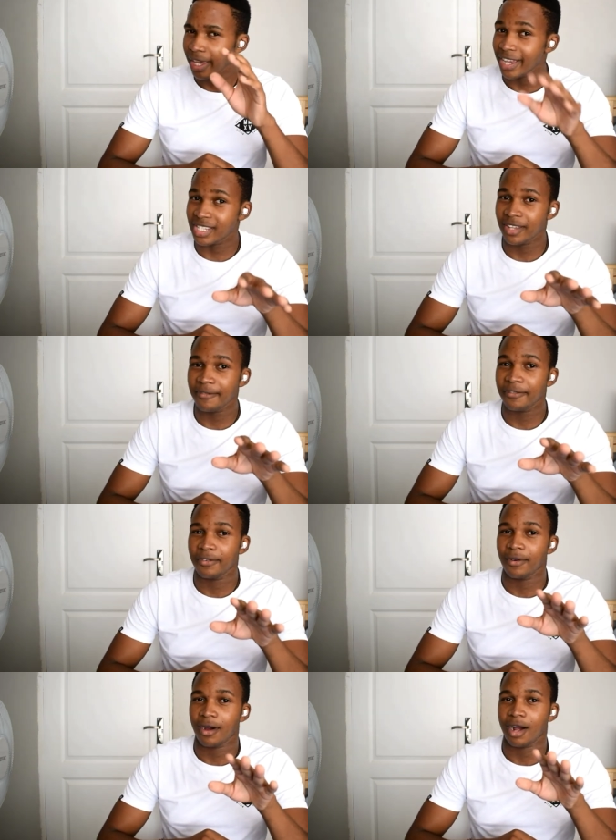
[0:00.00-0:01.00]
except
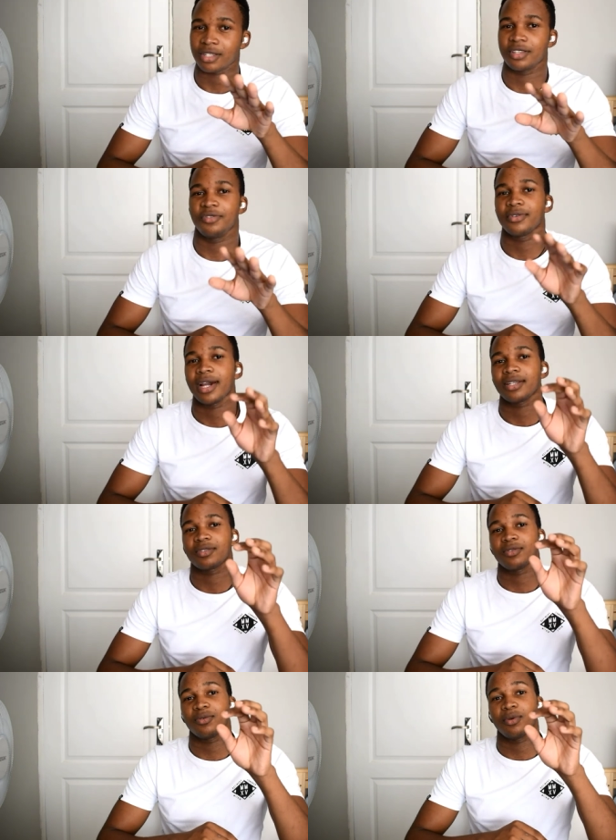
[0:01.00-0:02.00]
for asking you guys
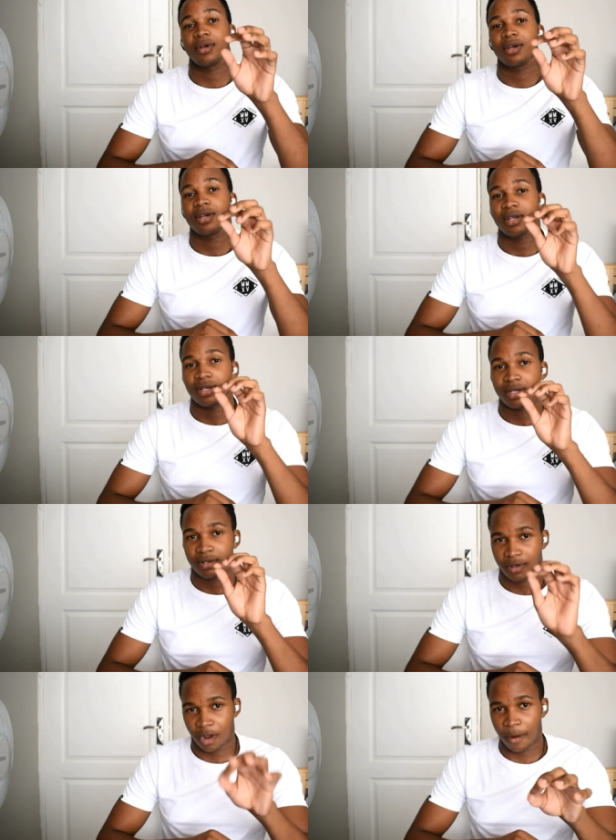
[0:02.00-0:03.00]
to
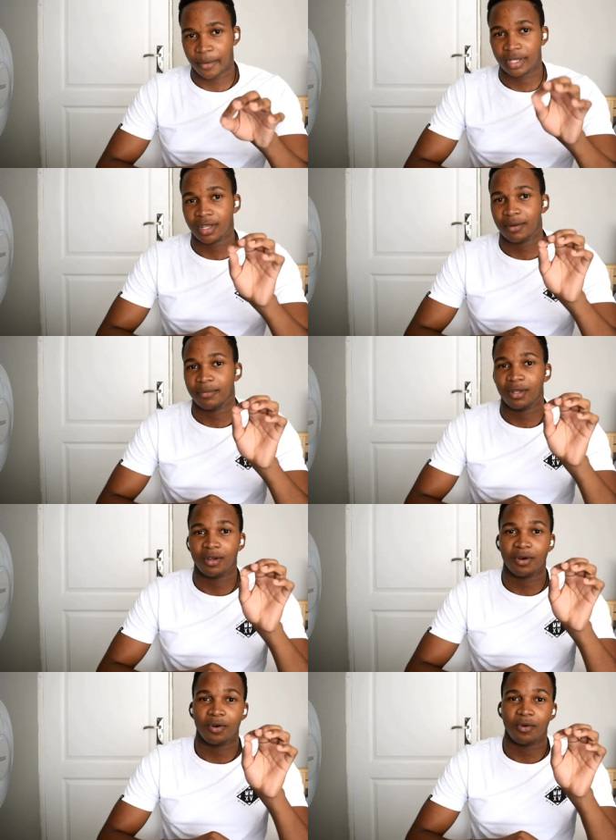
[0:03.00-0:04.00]
comment down
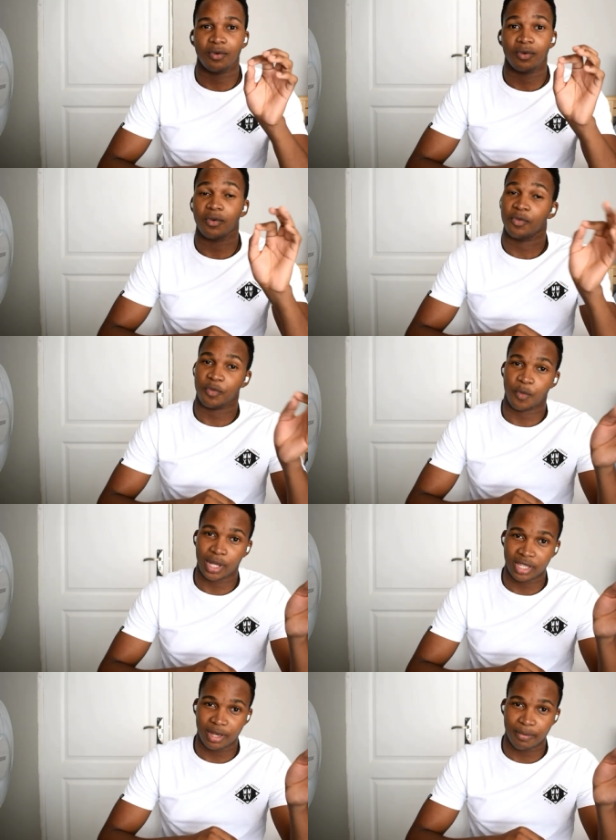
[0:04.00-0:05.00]
below
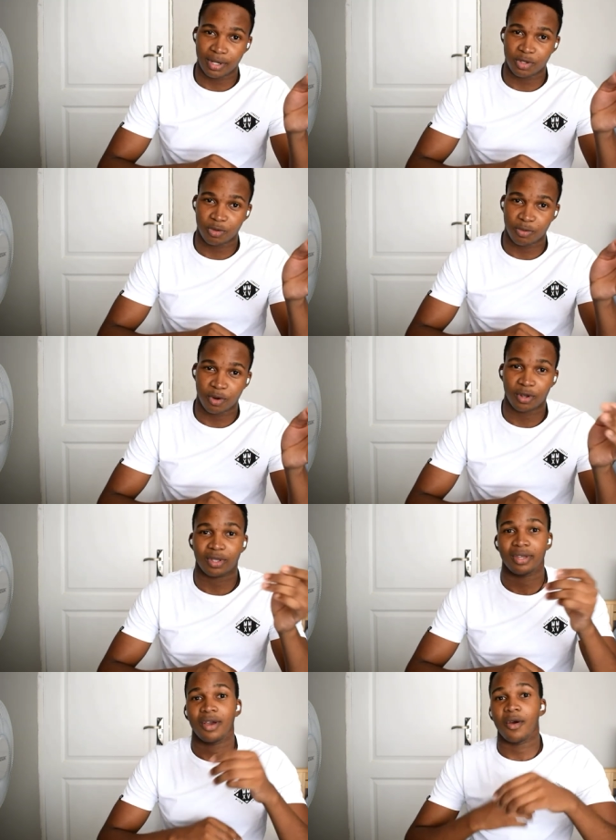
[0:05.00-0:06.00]
what earbuds you
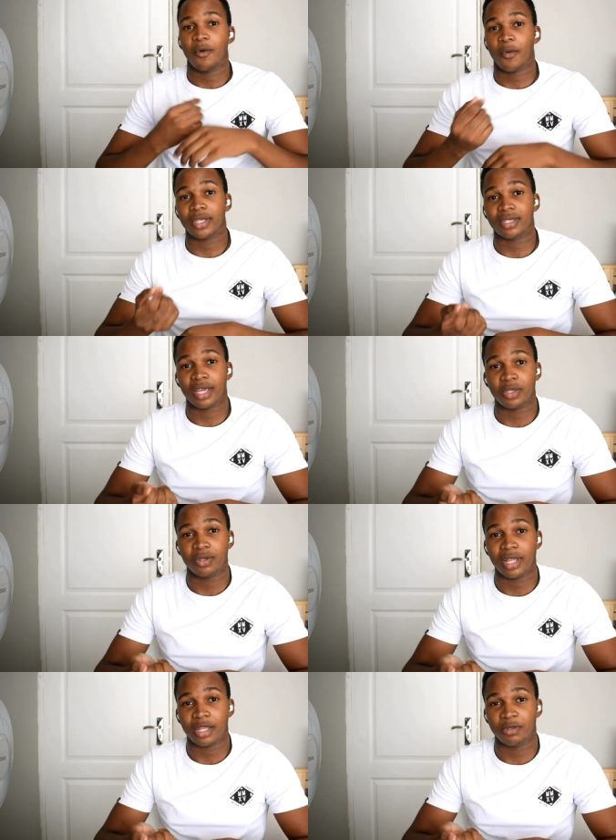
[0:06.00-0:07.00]
bought, what tech
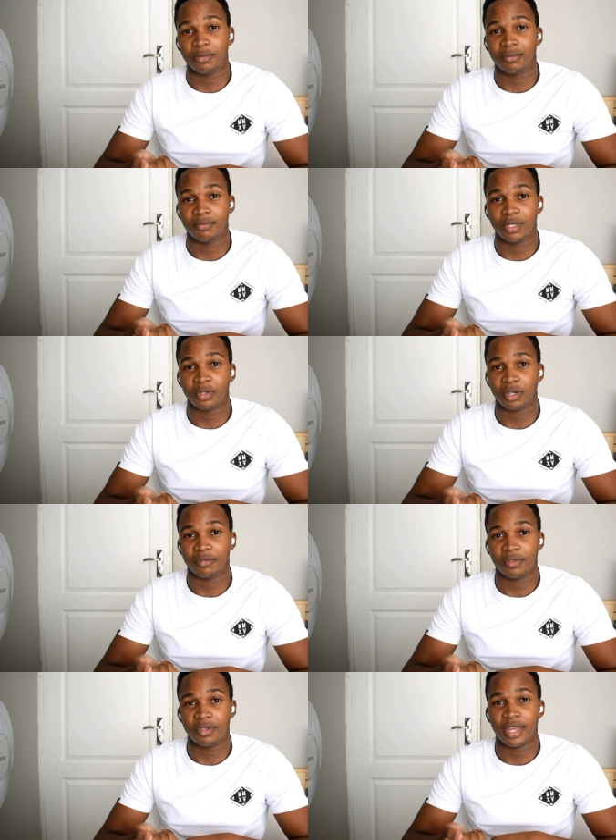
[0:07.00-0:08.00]
you'd like to me to
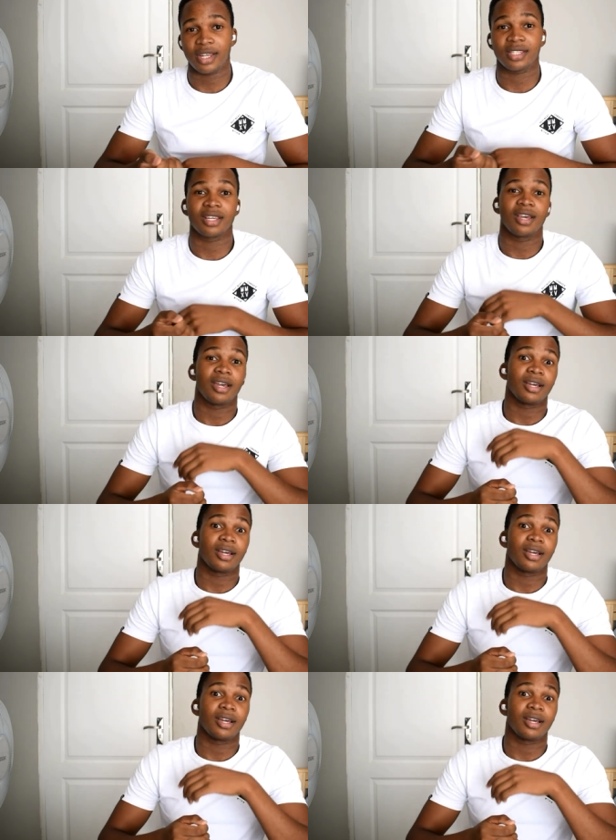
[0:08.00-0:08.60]
review next.